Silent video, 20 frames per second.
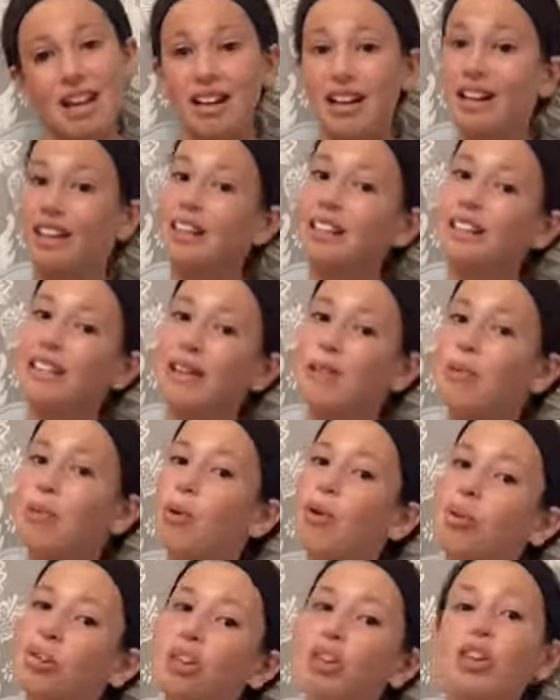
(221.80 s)
Because it
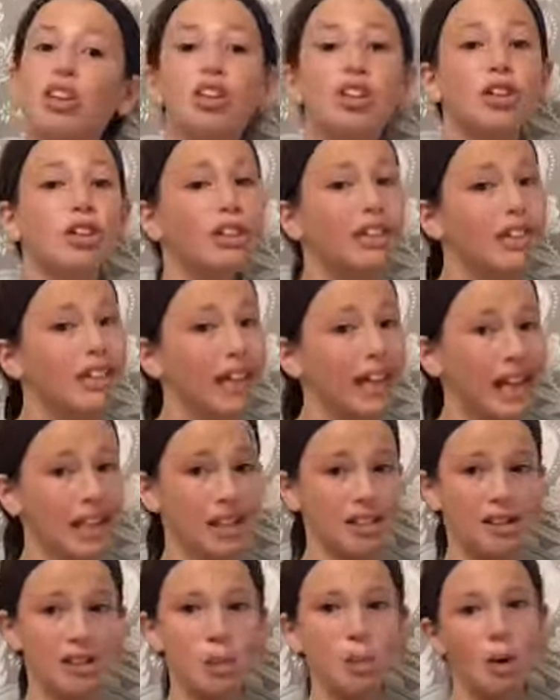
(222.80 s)
won't look good,
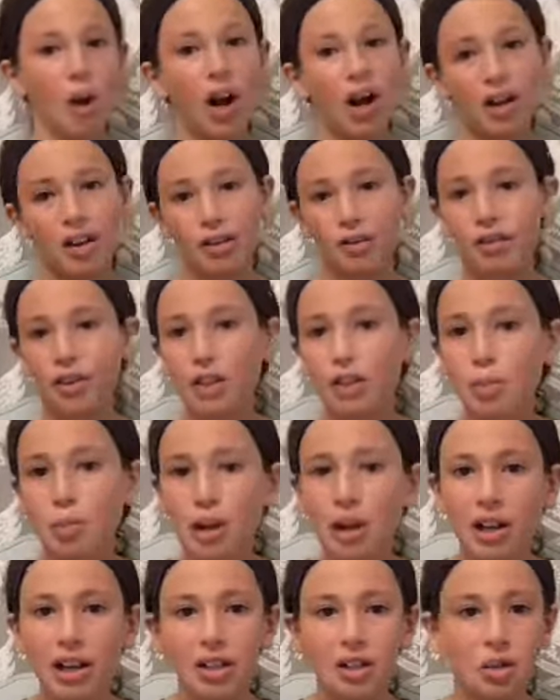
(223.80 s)
and the finished
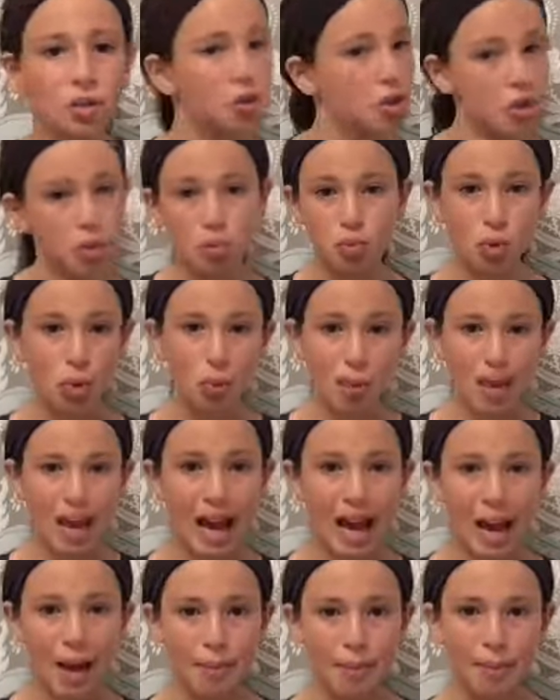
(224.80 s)
product you just won't be
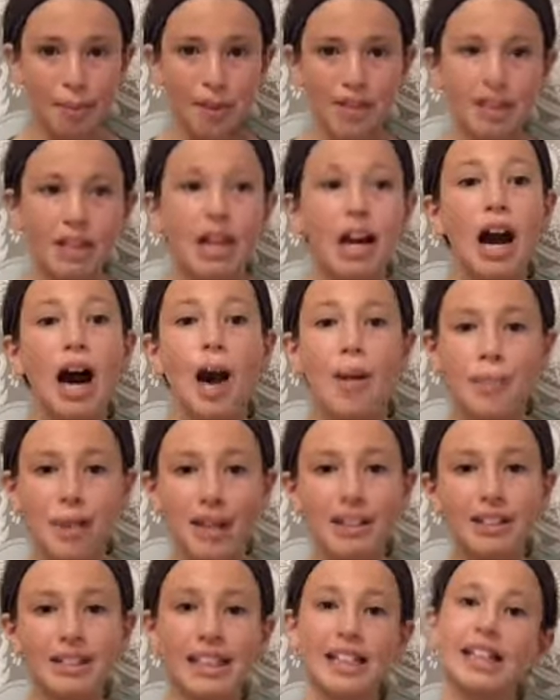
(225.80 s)
happy with. I'm
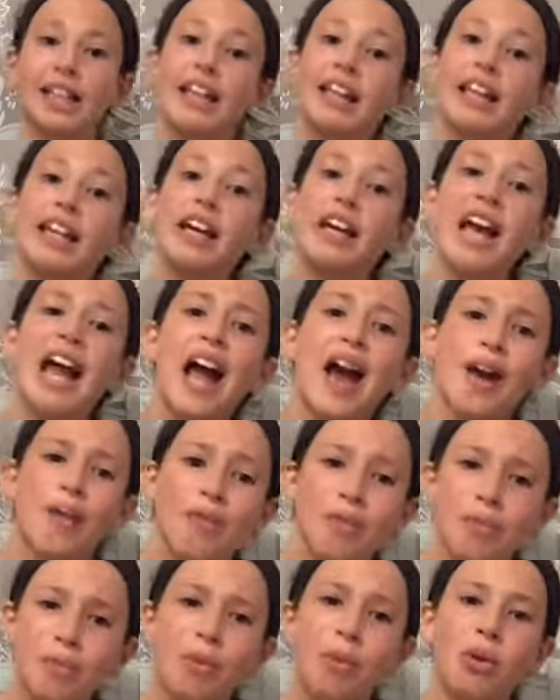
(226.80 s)
not saying that
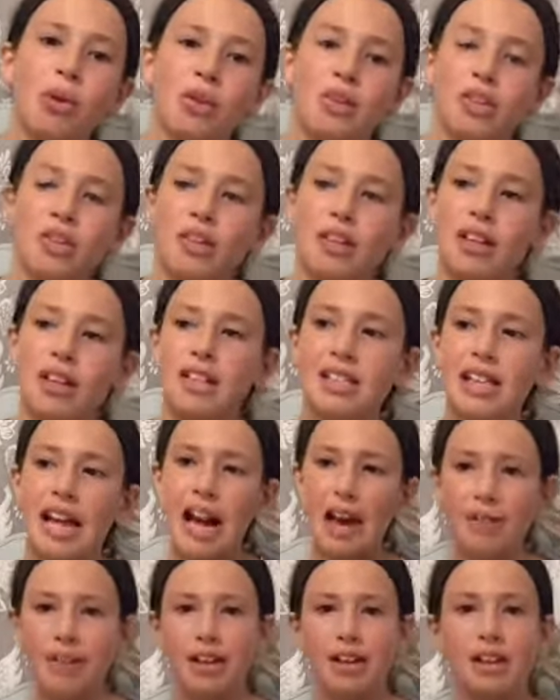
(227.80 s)
every bullet journal needs to
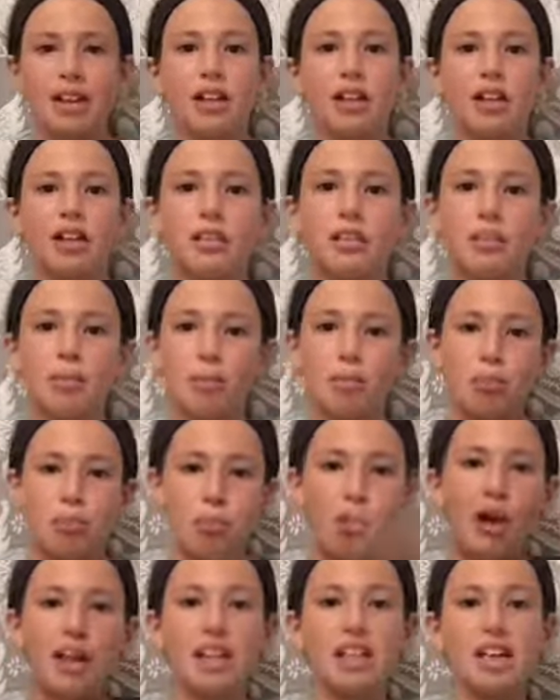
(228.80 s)
have some
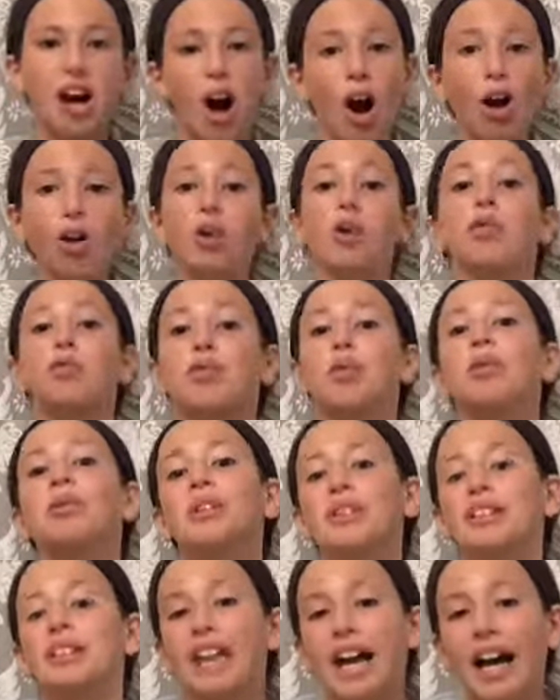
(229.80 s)
bright, colorful
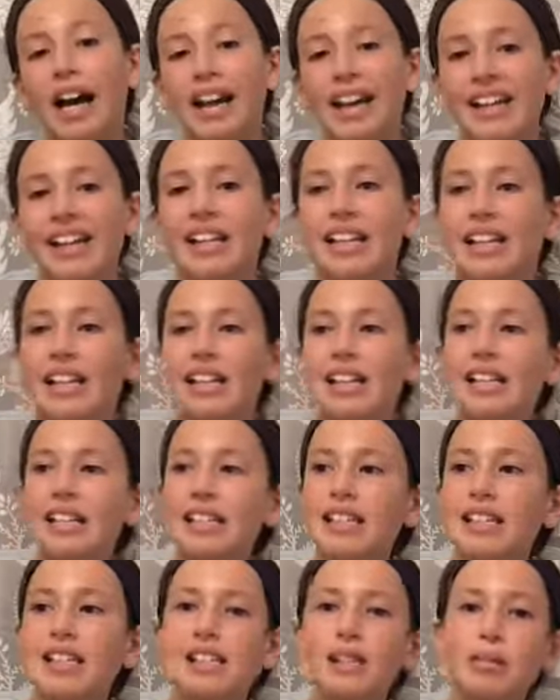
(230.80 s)
design. It
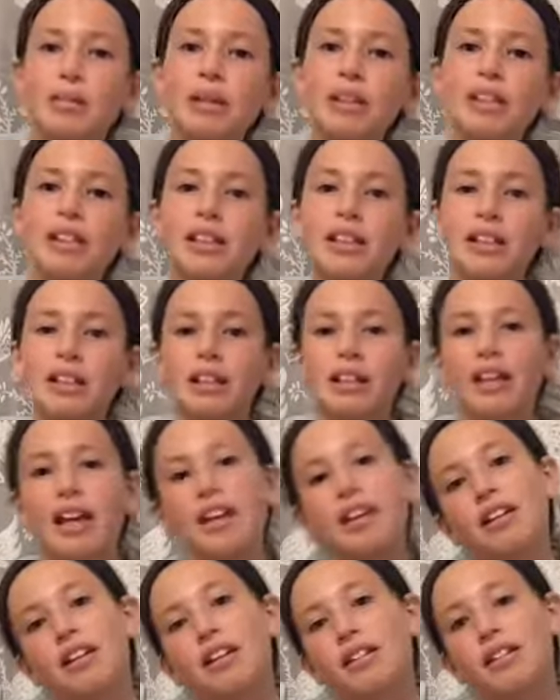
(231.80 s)
doesn't need to be
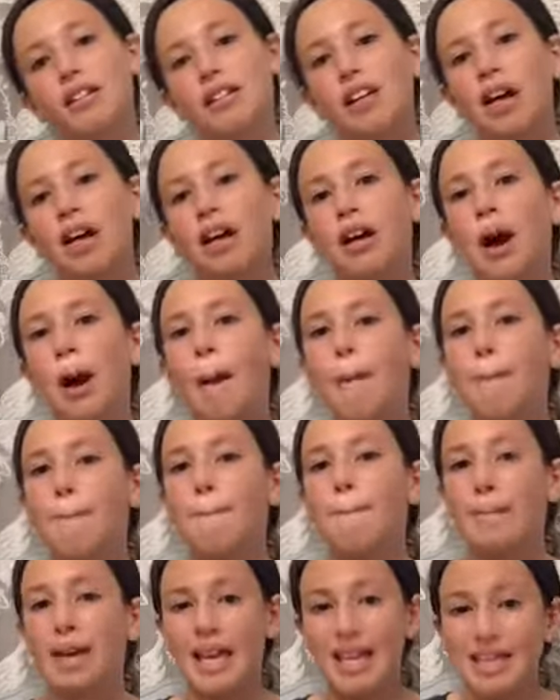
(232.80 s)
that
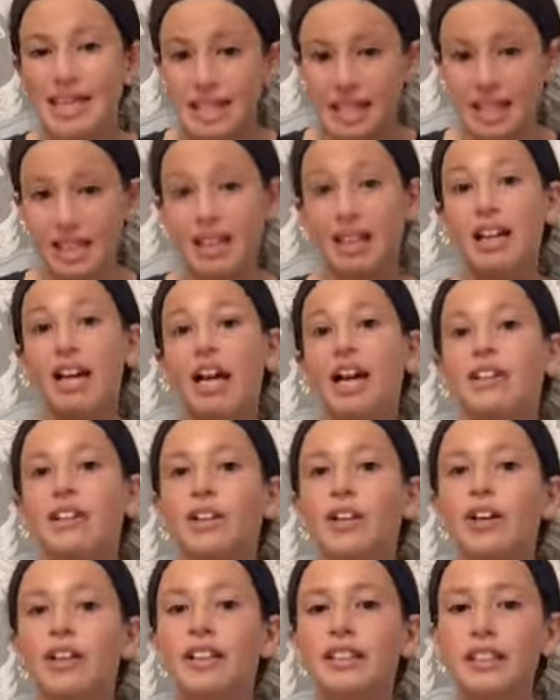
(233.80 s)
amazing. As
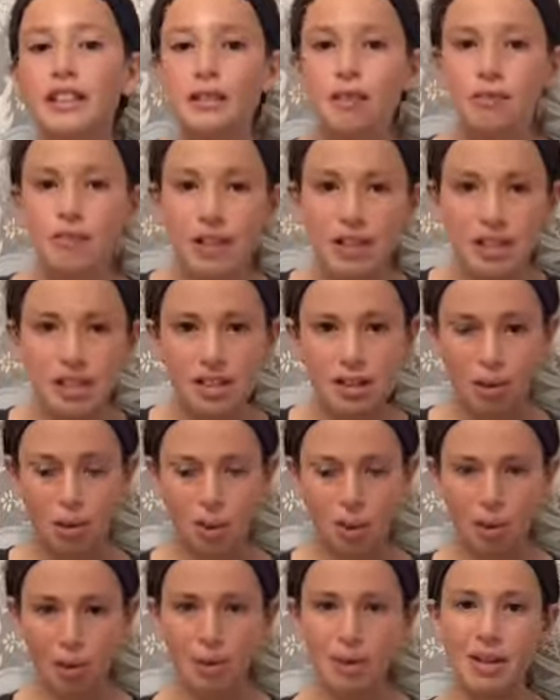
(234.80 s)
long as it fits the
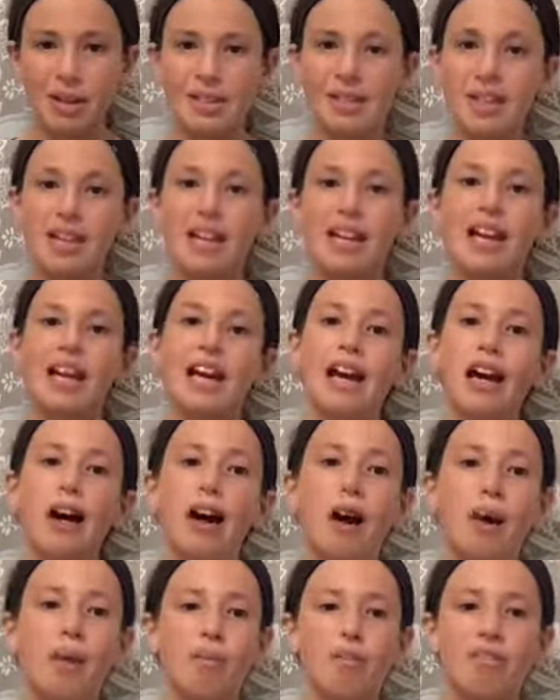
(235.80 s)
purpose
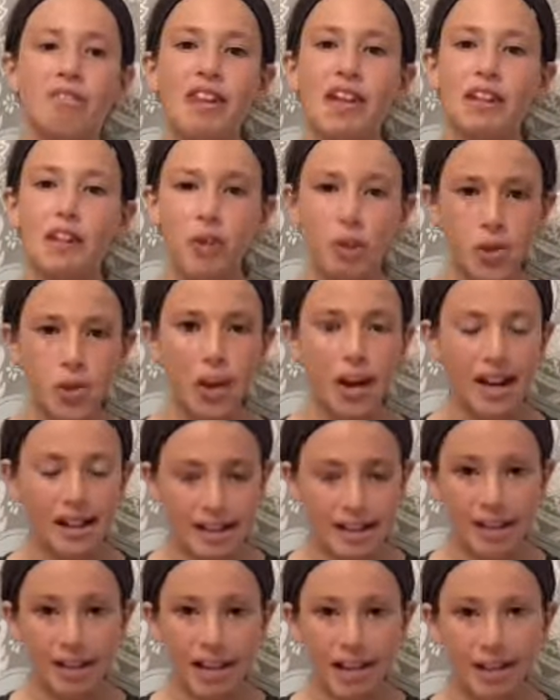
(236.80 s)
that you're trying
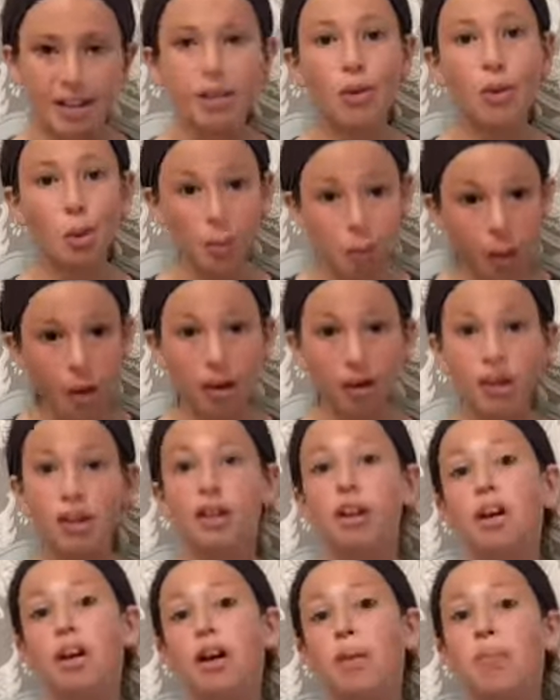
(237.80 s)
to get, it will work.
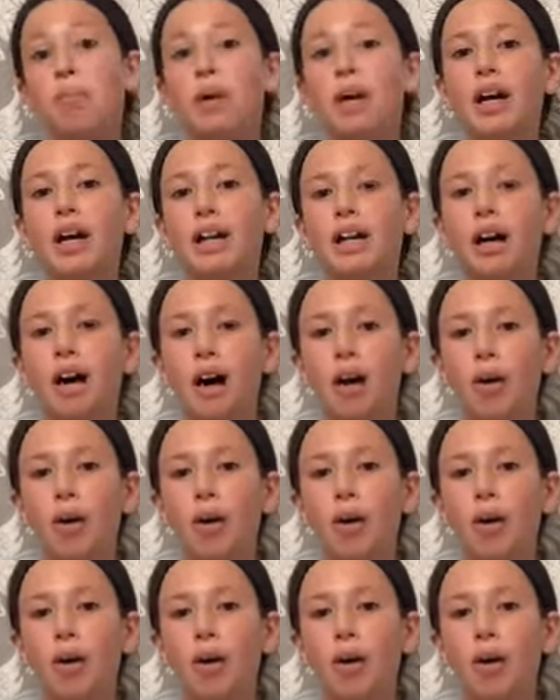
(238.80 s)
But